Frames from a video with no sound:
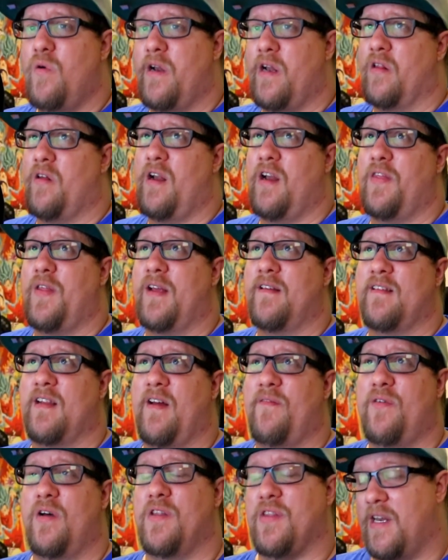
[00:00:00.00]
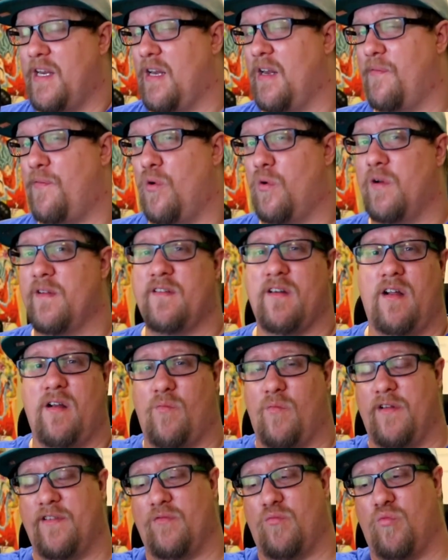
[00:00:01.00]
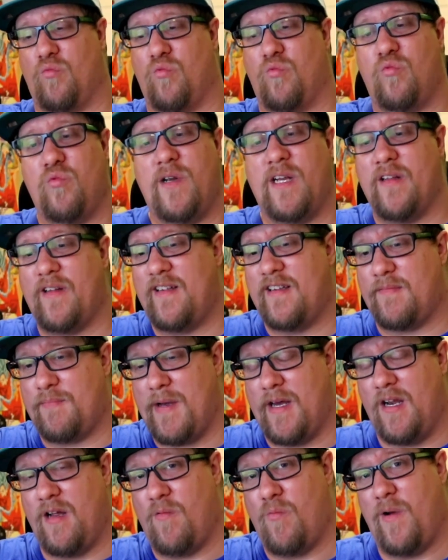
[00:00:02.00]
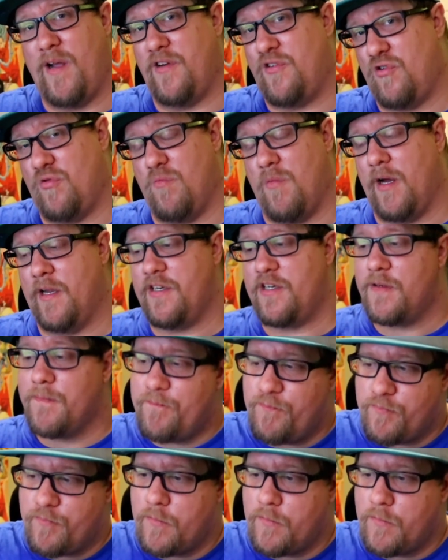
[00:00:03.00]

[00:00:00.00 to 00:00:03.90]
and a lot of things that I felt like they needed to focus on was really sped up way too much.